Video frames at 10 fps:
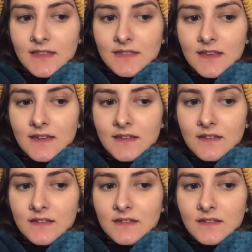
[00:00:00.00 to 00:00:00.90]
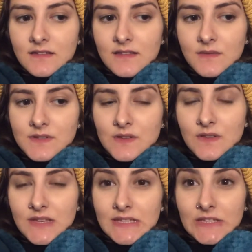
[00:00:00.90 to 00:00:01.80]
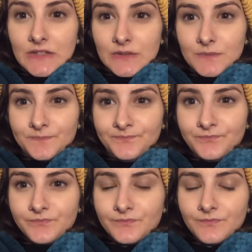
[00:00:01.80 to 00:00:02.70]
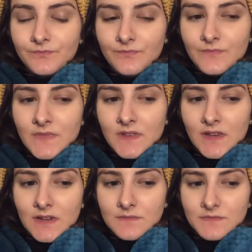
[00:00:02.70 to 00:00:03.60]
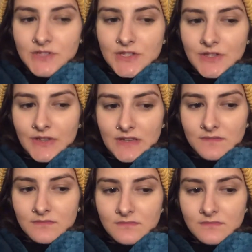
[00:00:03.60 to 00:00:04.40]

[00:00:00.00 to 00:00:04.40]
I think that was a good thing to do. Um, she took it